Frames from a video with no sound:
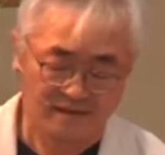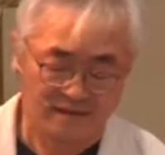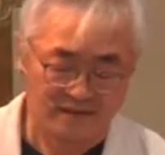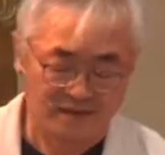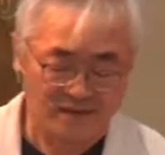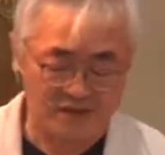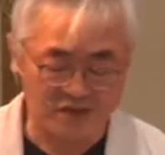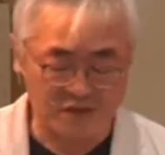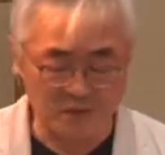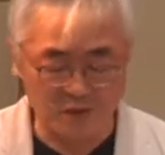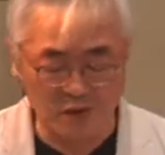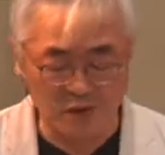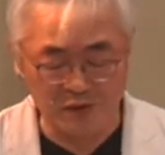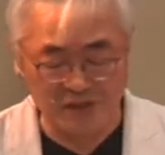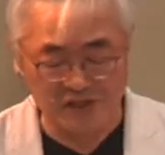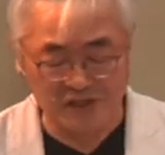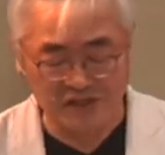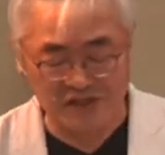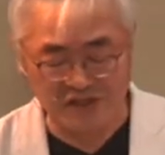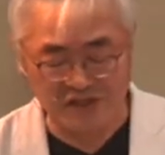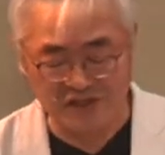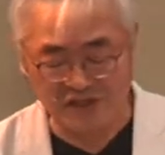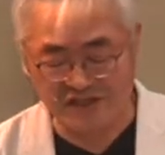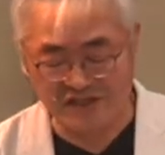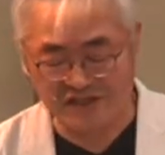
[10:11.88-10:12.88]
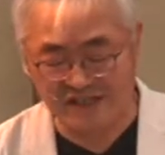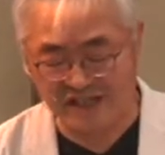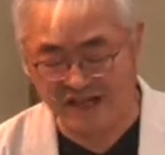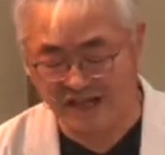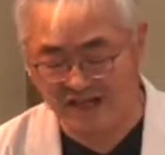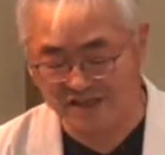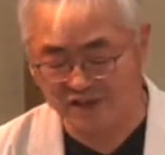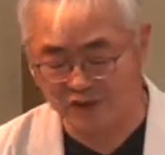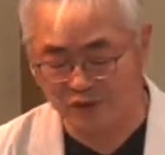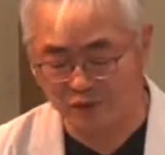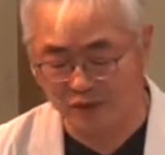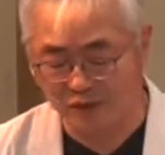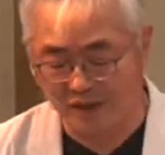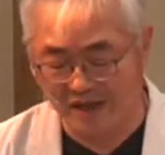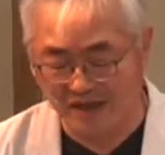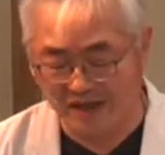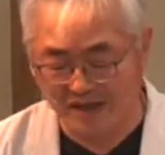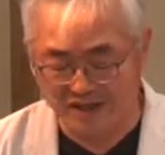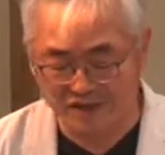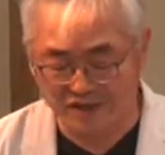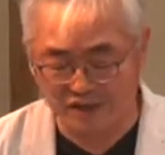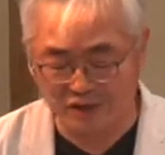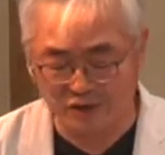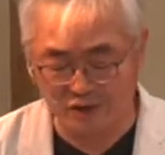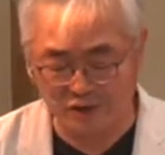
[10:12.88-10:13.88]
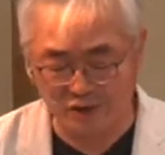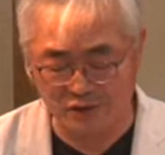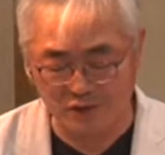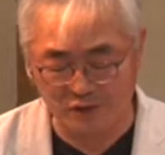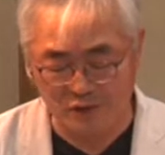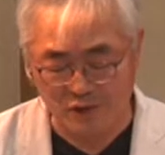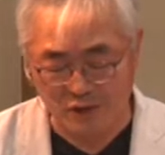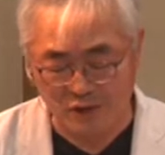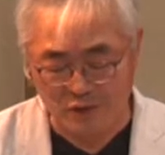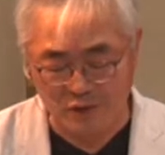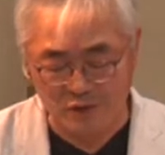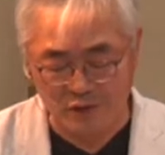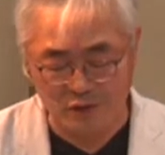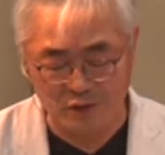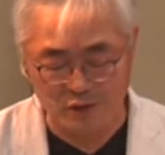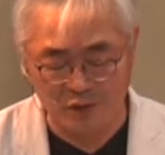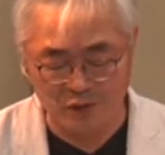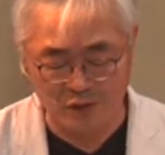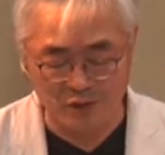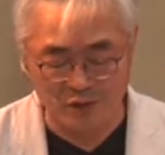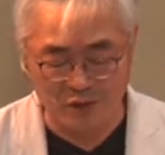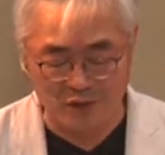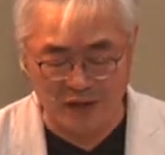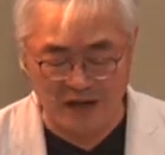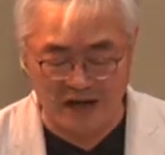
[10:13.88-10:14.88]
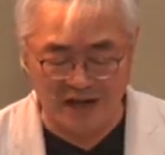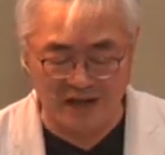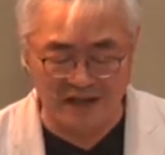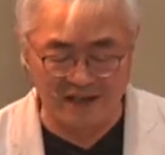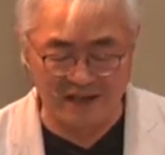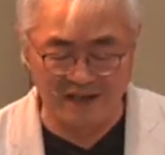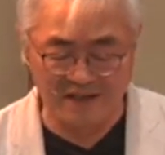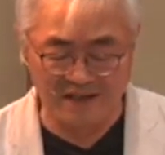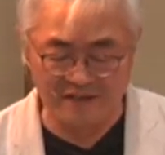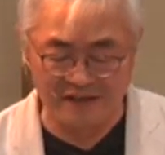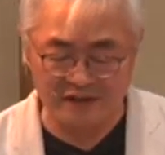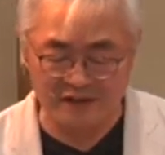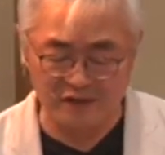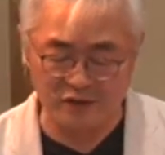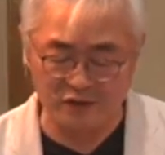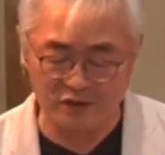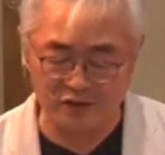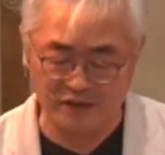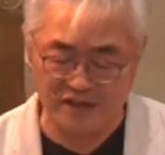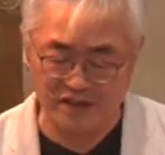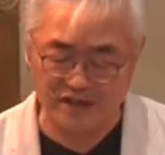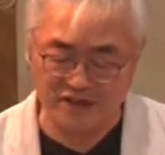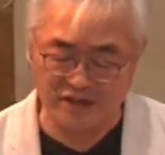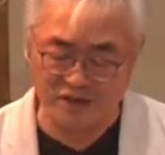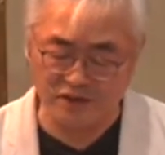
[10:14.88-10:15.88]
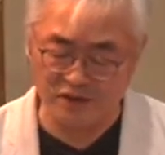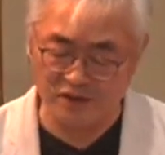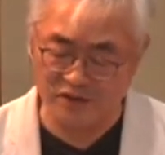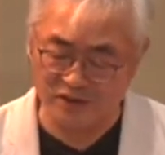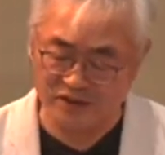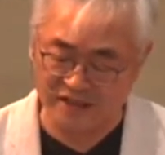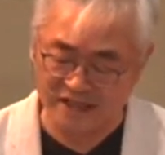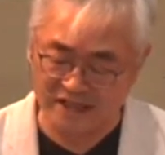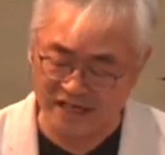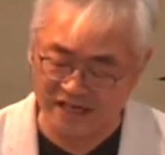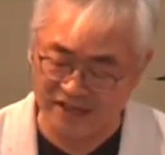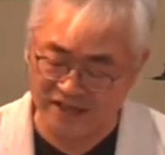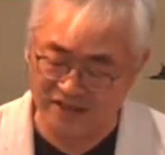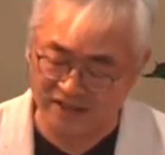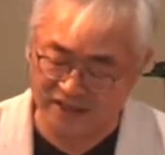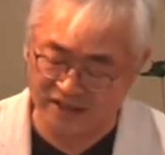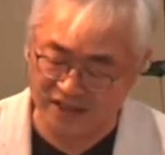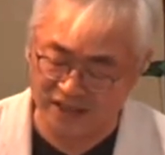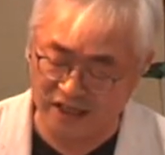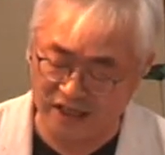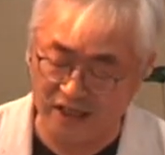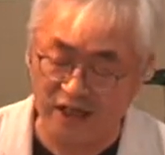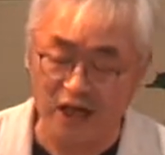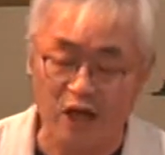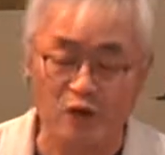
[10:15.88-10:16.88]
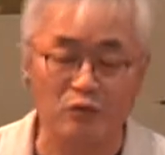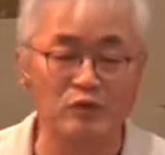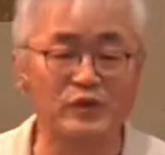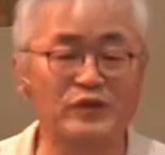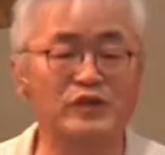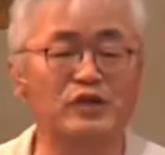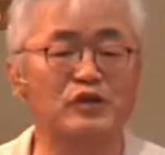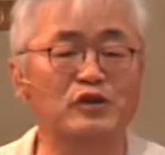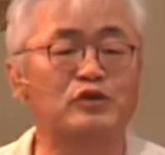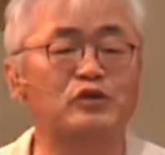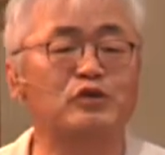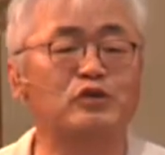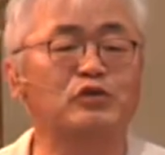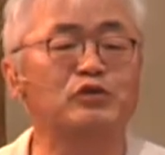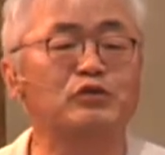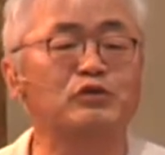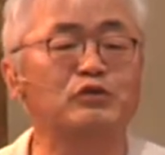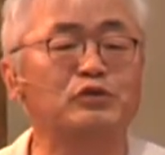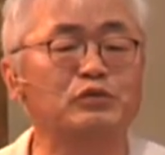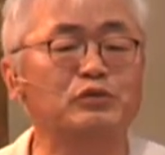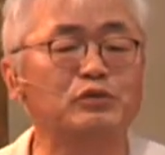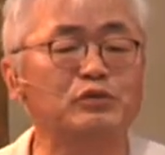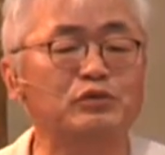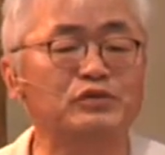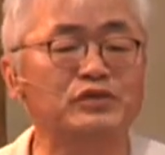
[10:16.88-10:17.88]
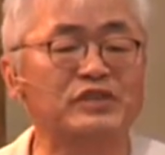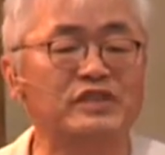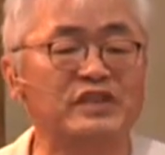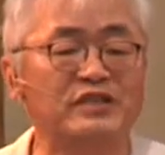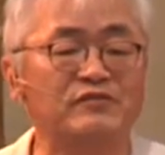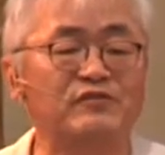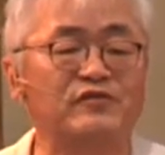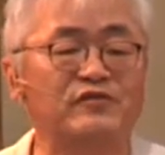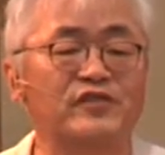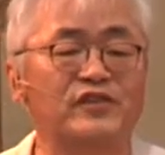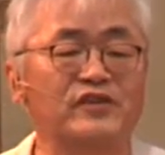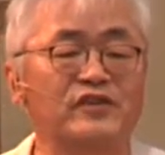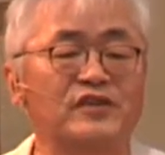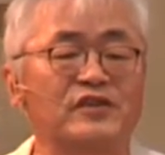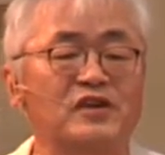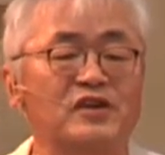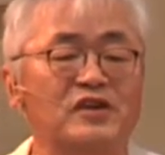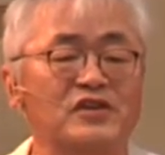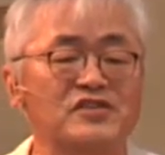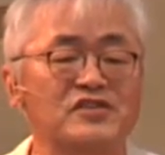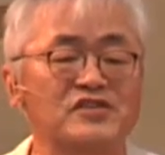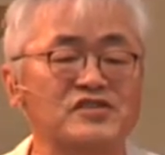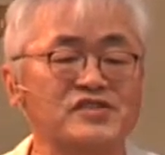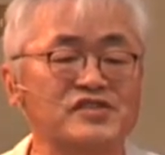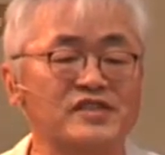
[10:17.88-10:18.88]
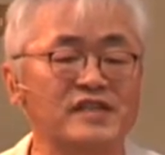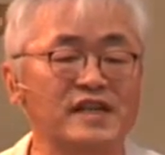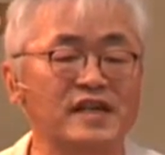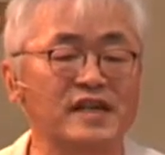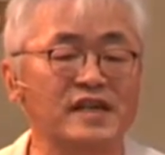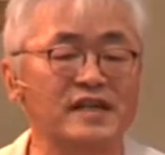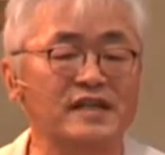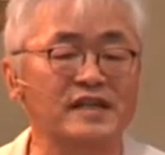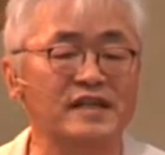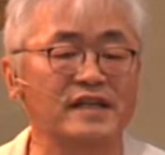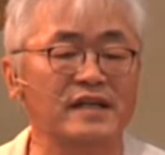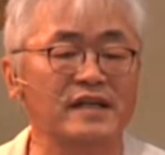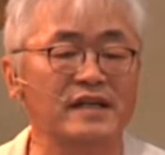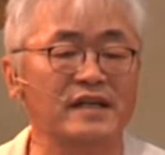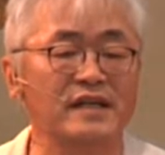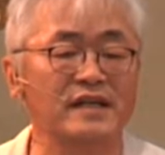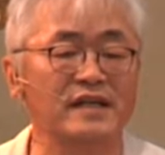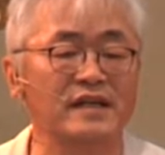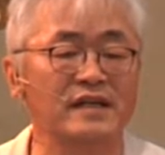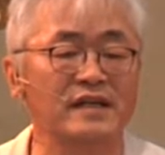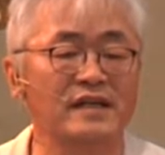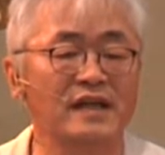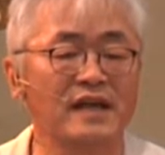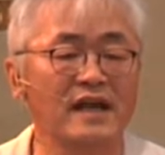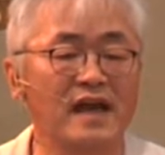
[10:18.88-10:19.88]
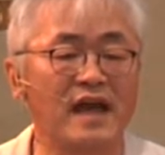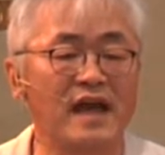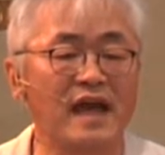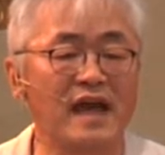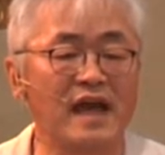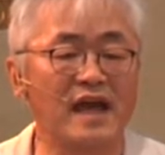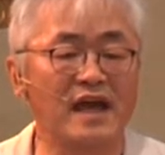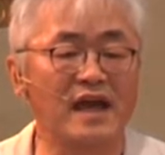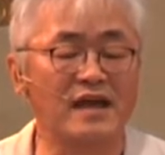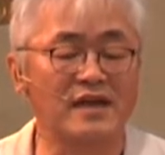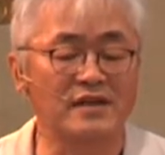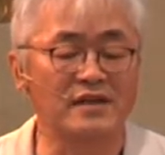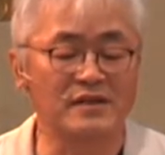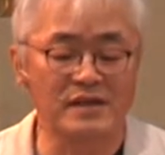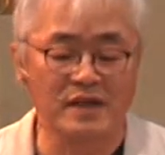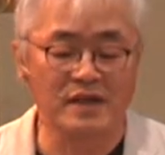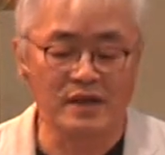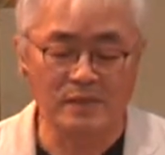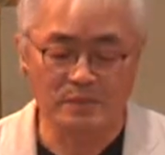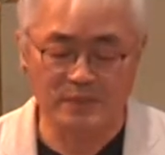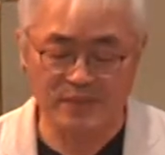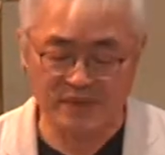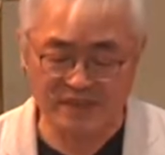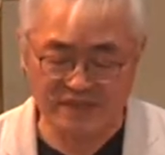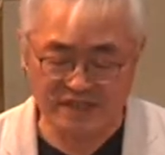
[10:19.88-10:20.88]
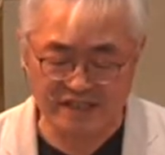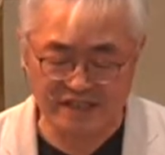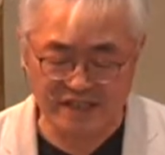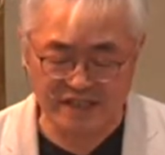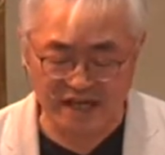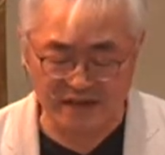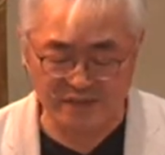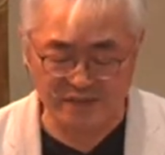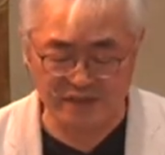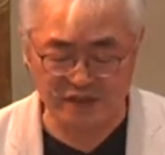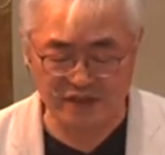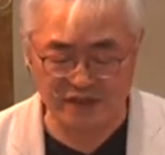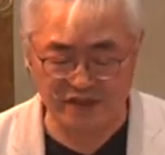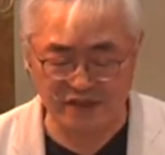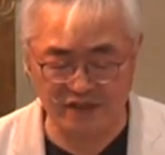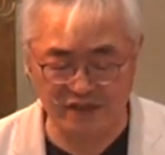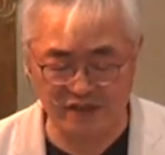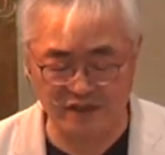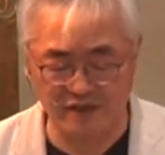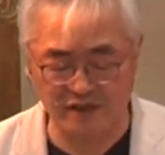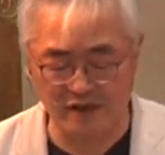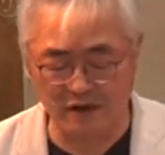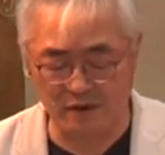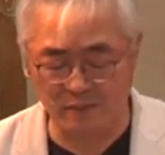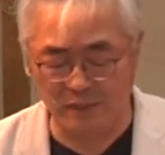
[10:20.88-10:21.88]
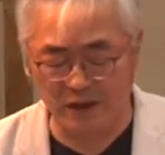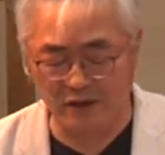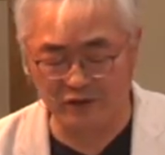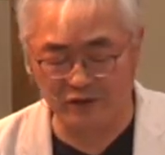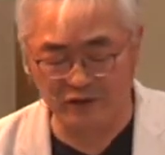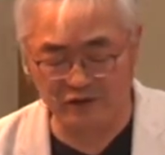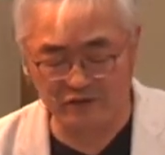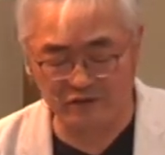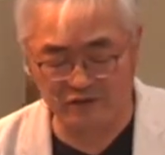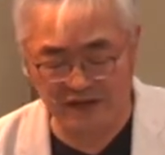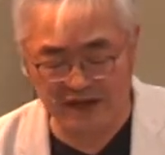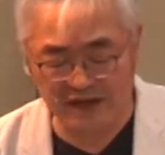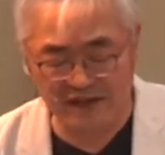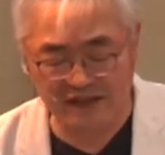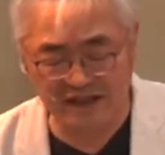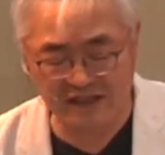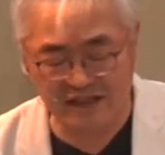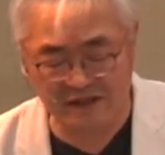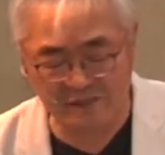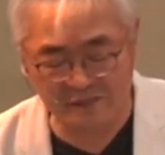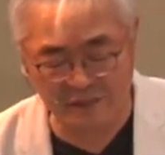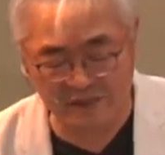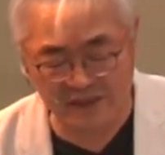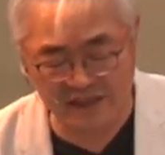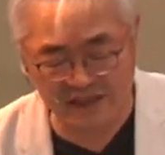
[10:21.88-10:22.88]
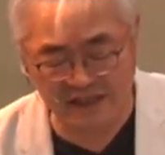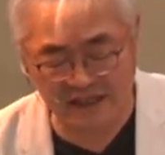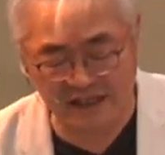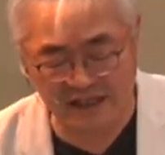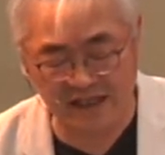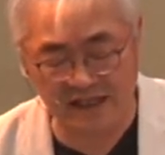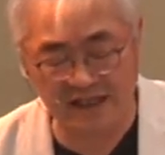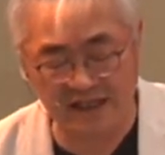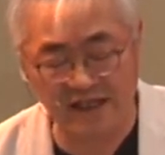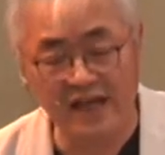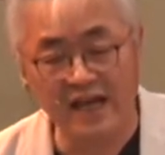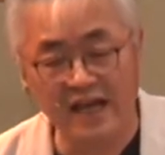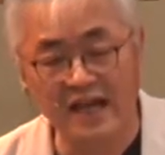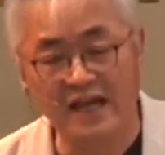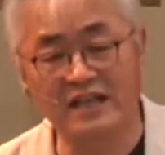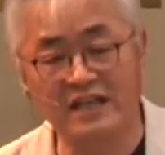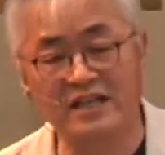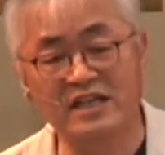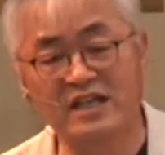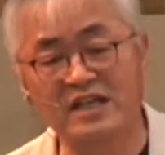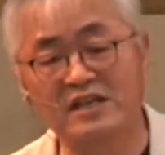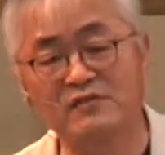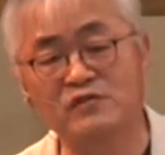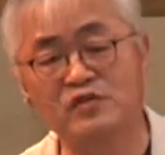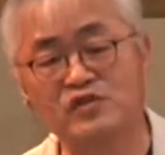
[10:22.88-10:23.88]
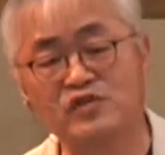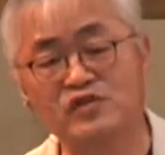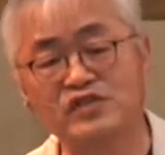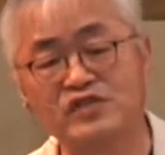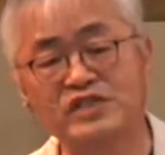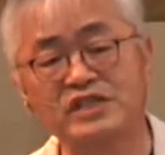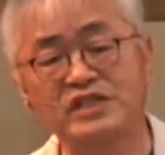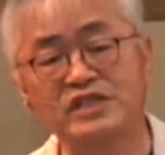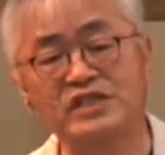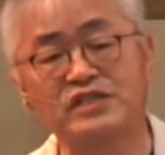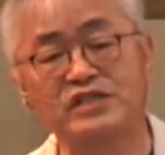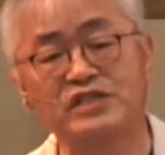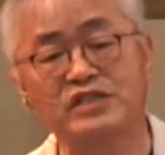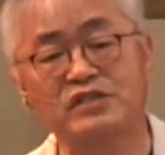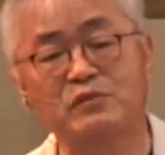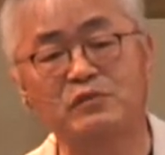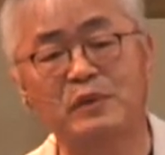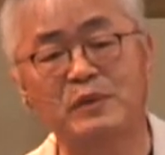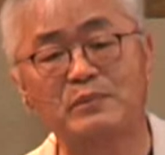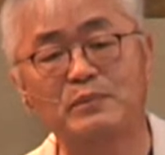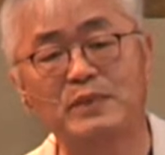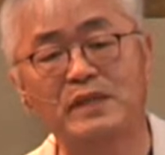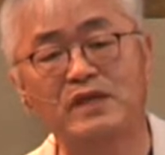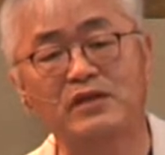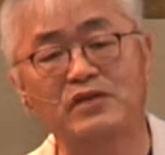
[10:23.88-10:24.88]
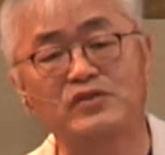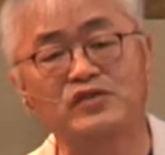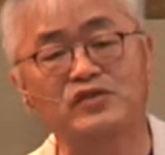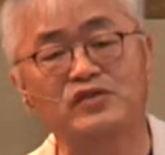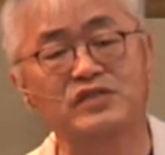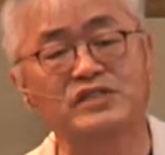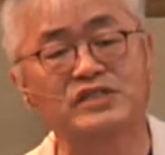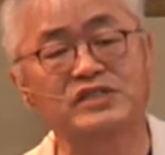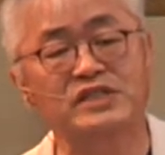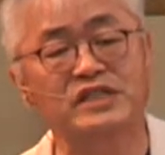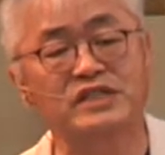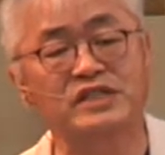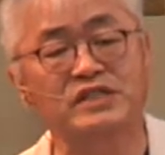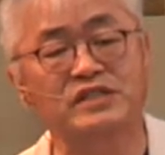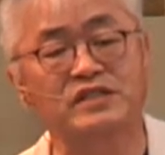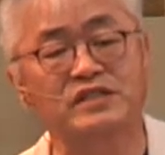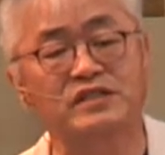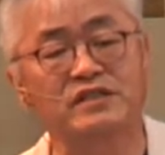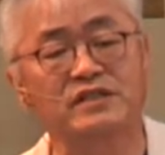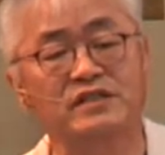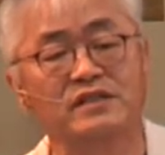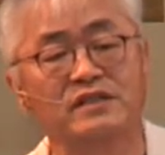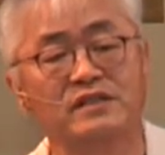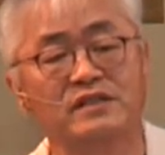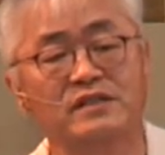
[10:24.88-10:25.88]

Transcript: This morning, Jesus says to us who are living in today's society with a two different understanding and perception about the faith and money, and give to Caesar what belongs to Caesar,